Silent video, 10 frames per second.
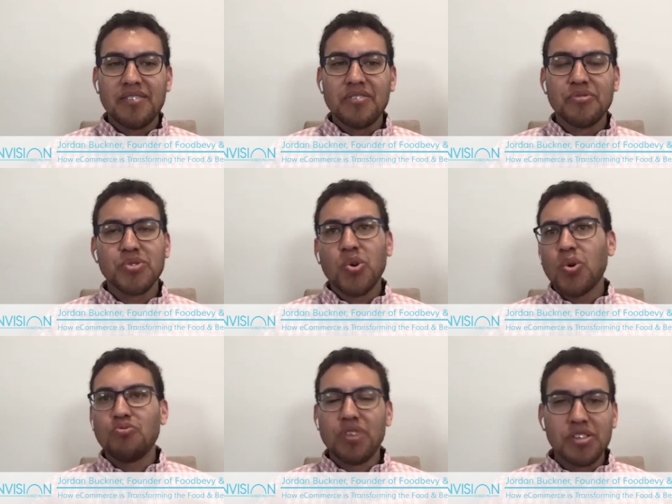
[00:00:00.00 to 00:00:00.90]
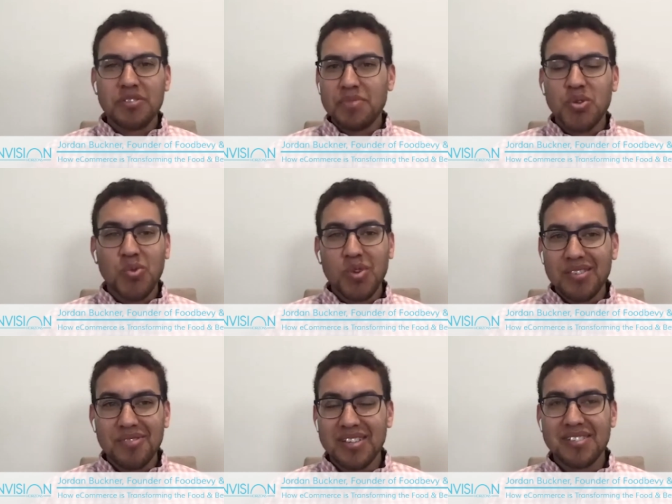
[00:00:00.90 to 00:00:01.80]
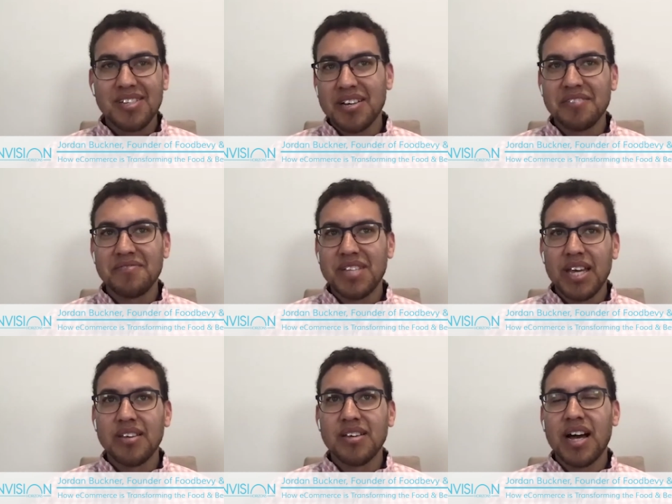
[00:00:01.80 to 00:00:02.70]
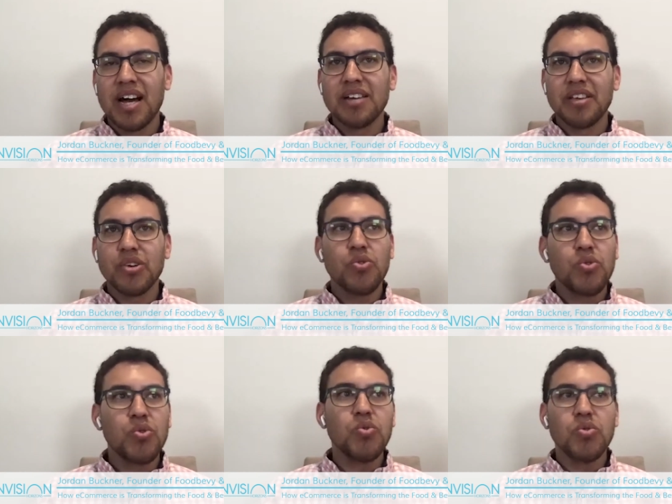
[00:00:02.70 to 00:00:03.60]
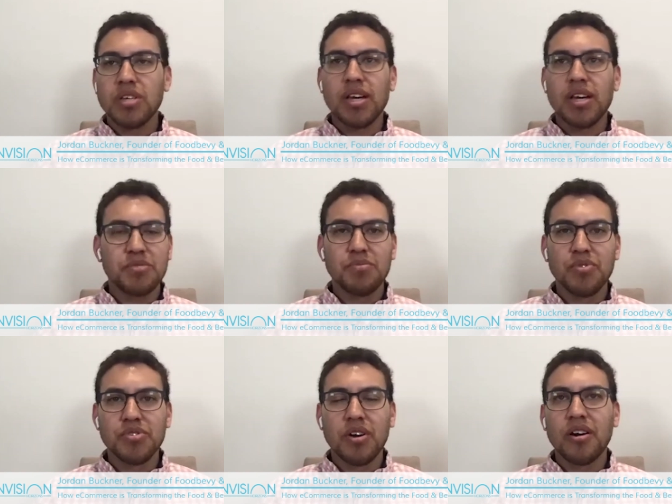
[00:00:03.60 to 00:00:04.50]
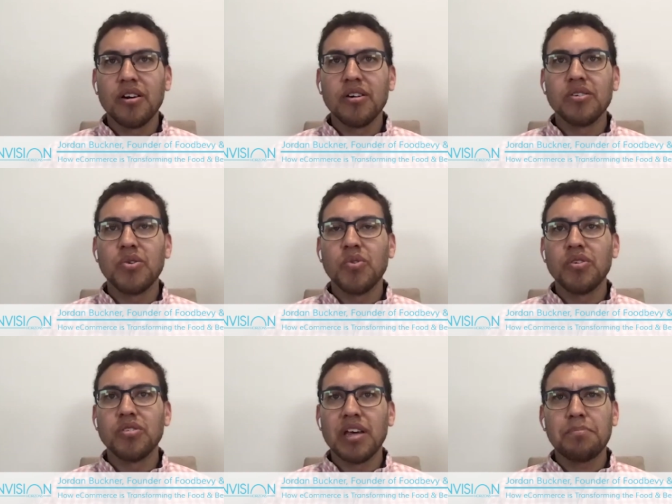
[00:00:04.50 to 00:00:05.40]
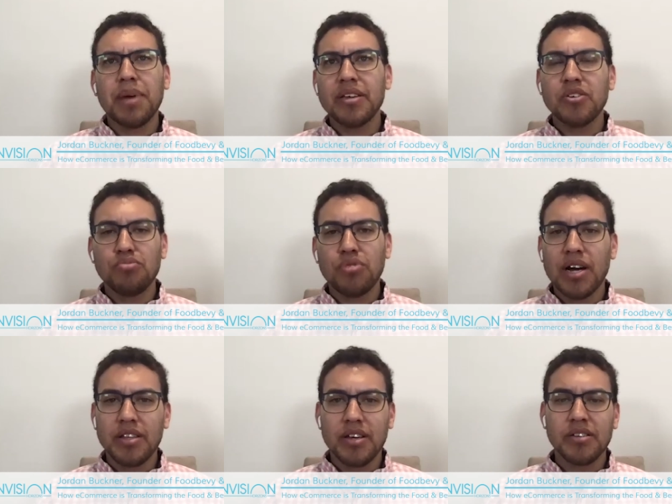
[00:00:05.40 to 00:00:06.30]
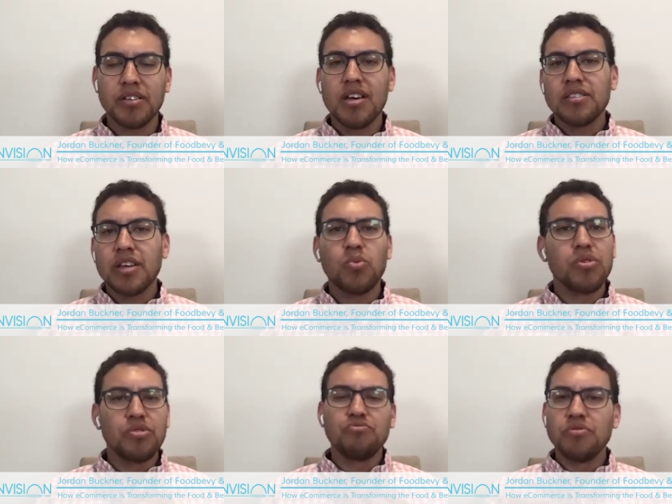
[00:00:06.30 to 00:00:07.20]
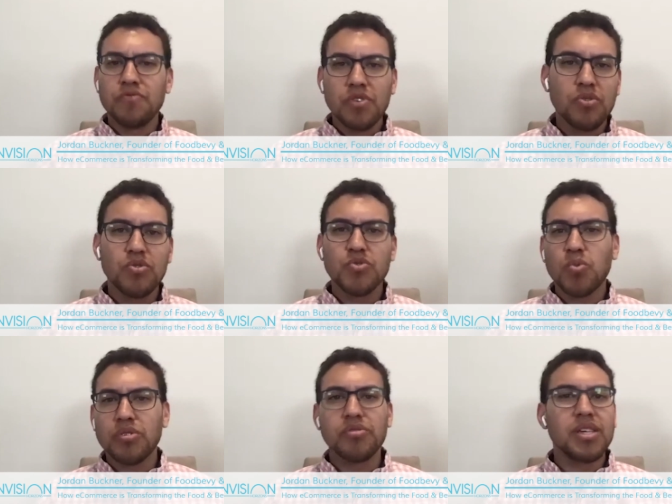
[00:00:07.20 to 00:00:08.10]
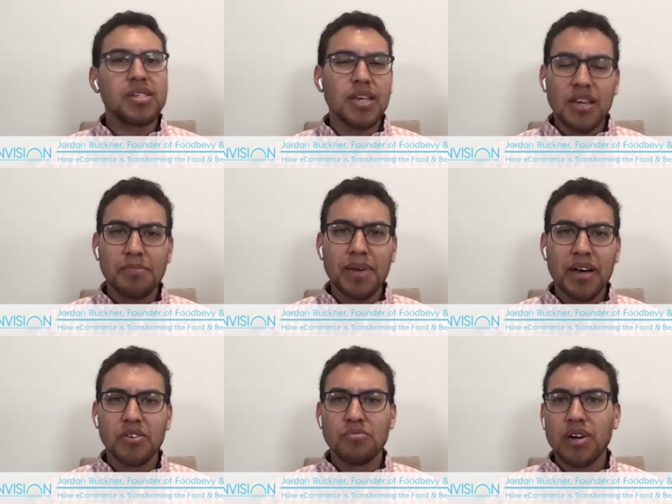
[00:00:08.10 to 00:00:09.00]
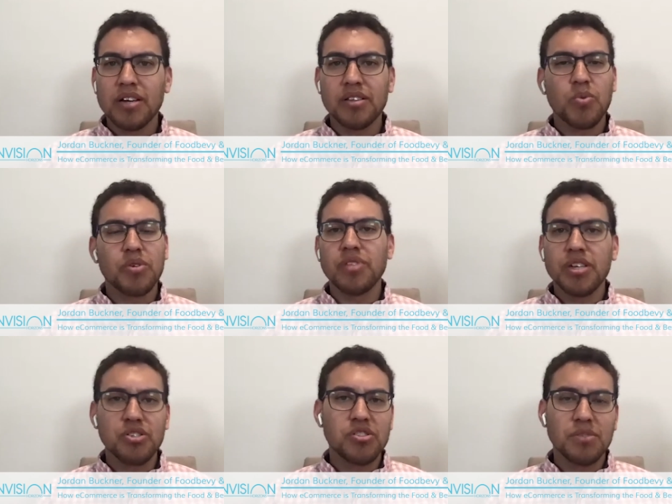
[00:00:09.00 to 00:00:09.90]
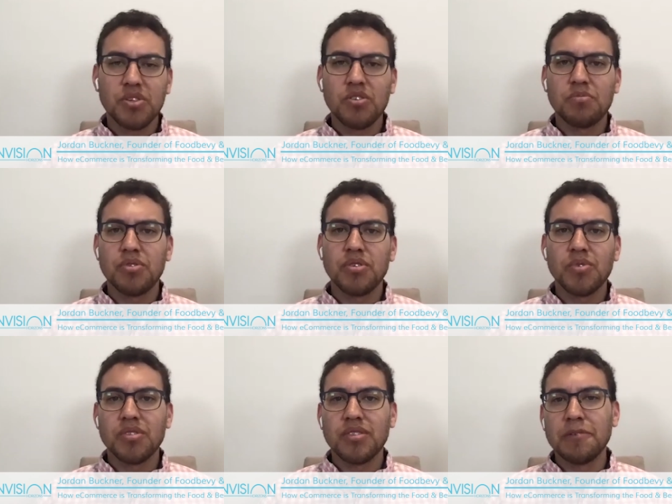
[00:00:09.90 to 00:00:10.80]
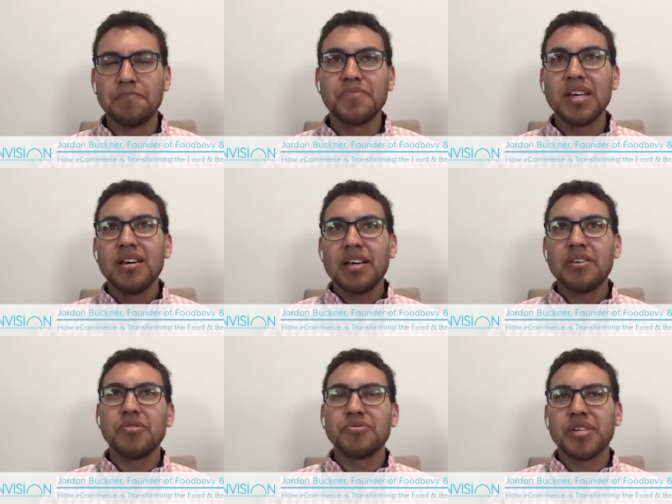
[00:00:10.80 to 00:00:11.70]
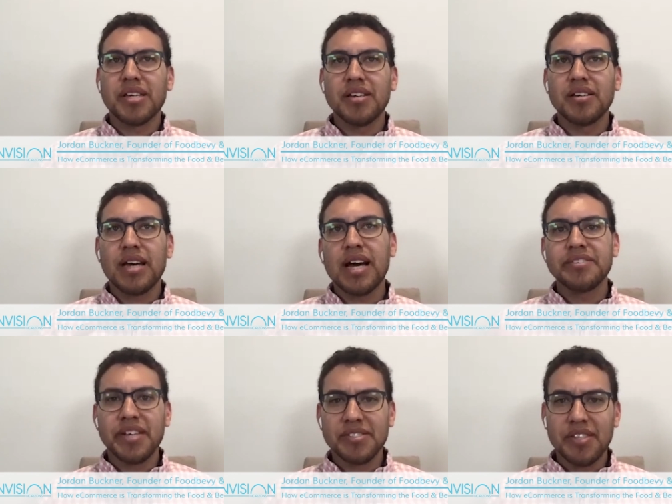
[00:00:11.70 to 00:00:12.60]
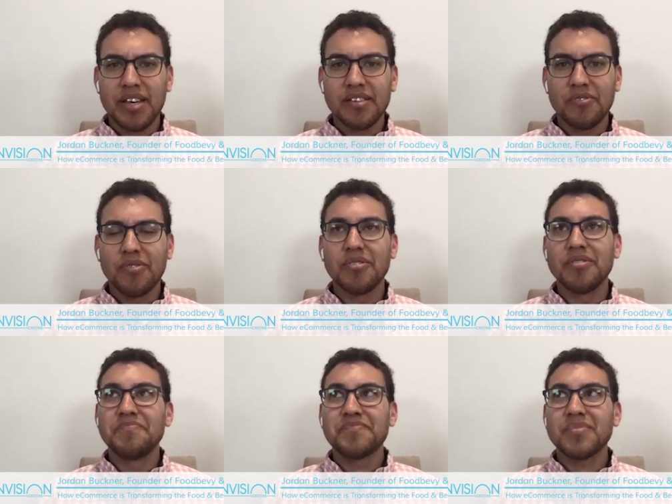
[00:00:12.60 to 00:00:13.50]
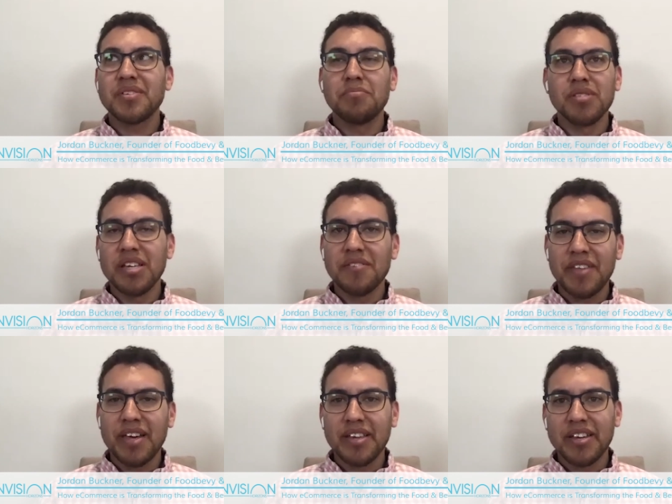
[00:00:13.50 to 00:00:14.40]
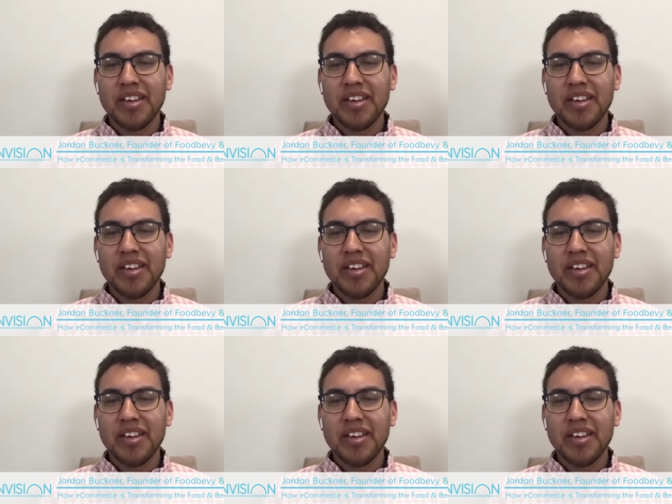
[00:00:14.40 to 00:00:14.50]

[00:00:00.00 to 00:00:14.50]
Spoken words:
there's a whole range in between. You can get a ton of data on like who the customers are who are like buying your product, like what are the reviews, what are they saying about your product, like what relationships are you building with them. I know there's like a context that, or a belief that like